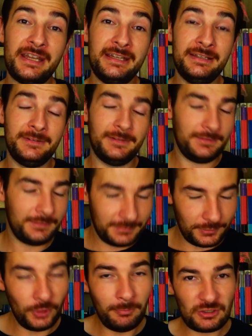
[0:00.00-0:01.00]
is
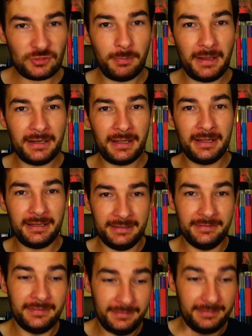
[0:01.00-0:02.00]
so much better
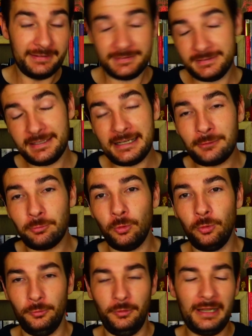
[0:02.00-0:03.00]
in this
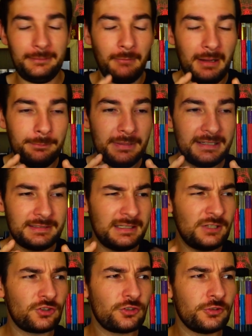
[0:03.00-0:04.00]
sequel. Like, my biggest
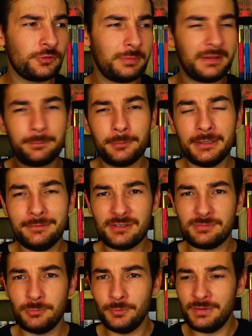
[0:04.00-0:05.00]
issues with the
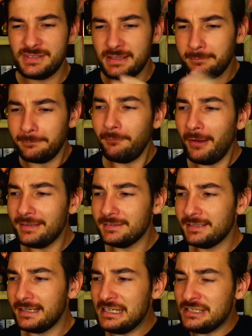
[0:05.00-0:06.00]
previous movies that the fight
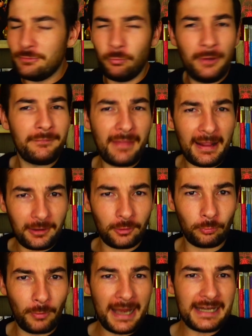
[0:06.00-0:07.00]
scenes weren't that
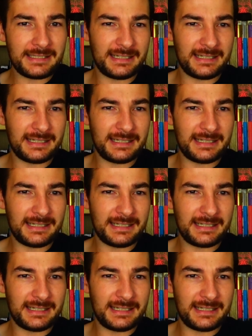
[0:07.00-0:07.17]
great.